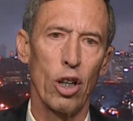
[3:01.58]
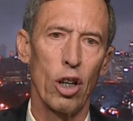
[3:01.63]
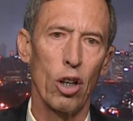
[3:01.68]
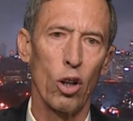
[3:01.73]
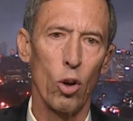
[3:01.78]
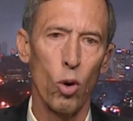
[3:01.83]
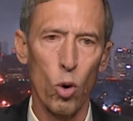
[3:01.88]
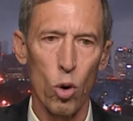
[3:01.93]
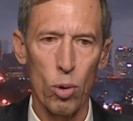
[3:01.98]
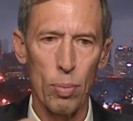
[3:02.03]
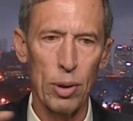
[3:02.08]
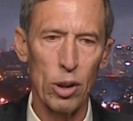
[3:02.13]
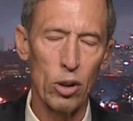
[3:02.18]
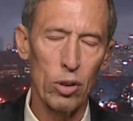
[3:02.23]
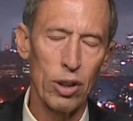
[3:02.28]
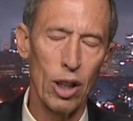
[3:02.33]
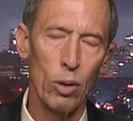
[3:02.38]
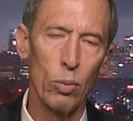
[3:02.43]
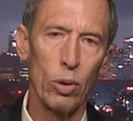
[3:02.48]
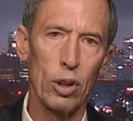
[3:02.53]
our
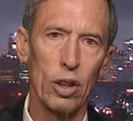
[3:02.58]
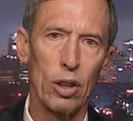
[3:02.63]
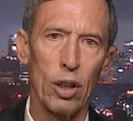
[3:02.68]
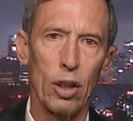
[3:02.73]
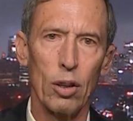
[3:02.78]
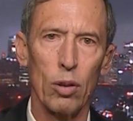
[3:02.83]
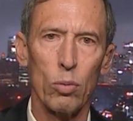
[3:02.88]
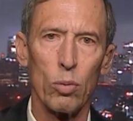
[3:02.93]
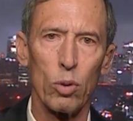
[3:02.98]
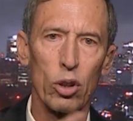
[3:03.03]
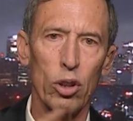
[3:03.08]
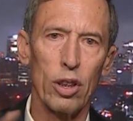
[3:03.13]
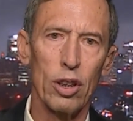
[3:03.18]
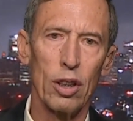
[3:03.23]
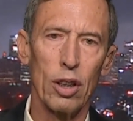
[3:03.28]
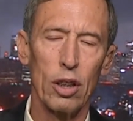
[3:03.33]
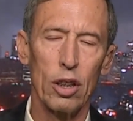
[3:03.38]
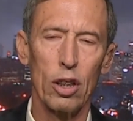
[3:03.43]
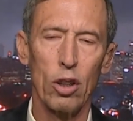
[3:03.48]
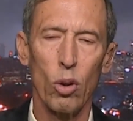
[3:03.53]
orbiter that would
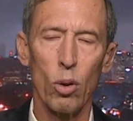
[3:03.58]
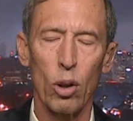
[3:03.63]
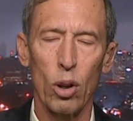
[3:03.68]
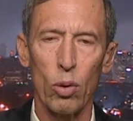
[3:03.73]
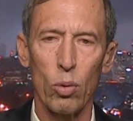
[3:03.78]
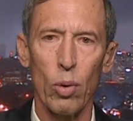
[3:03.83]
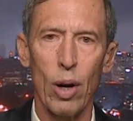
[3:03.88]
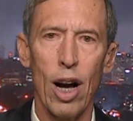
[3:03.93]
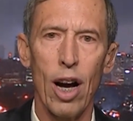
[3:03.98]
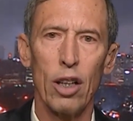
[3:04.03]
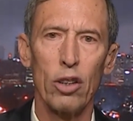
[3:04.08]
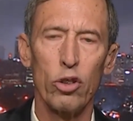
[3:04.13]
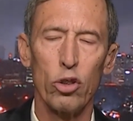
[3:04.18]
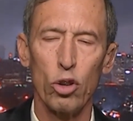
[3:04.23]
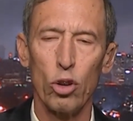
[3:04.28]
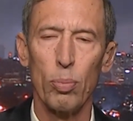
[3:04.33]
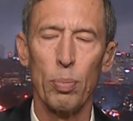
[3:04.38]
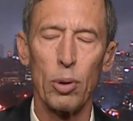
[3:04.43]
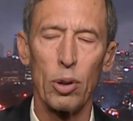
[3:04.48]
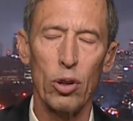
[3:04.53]
really go around
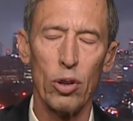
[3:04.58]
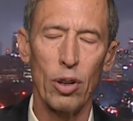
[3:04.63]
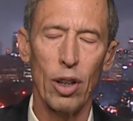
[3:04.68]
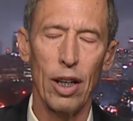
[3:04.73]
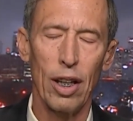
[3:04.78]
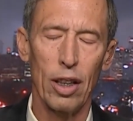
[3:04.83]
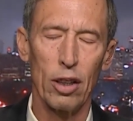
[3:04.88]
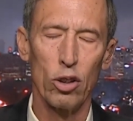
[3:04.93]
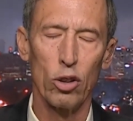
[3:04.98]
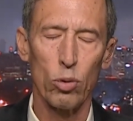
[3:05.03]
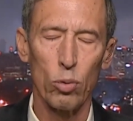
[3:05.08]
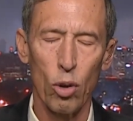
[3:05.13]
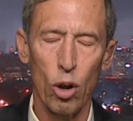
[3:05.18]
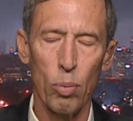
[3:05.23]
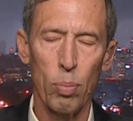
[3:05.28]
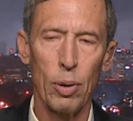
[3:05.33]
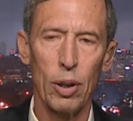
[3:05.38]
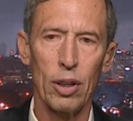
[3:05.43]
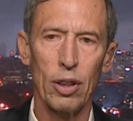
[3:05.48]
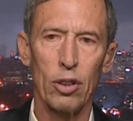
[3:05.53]
Jupiter and
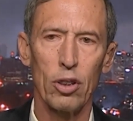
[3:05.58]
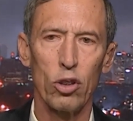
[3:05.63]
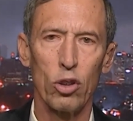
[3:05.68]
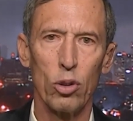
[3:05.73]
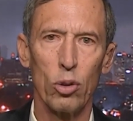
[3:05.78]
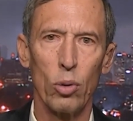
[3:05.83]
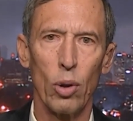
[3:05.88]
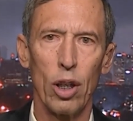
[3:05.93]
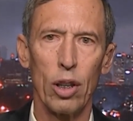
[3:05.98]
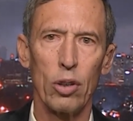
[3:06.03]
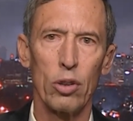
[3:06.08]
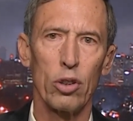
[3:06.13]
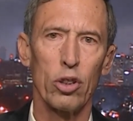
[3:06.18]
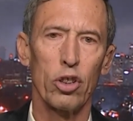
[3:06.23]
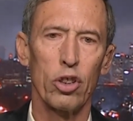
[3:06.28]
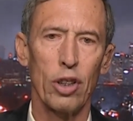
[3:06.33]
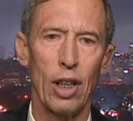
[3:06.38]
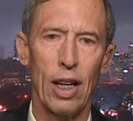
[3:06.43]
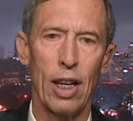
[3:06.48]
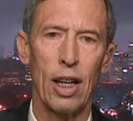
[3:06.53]
Europa to
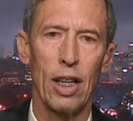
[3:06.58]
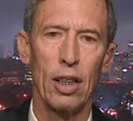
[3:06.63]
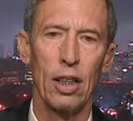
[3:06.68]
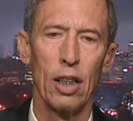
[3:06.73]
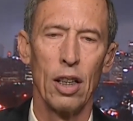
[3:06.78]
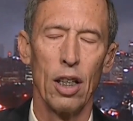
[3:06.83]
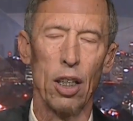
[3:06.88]
understand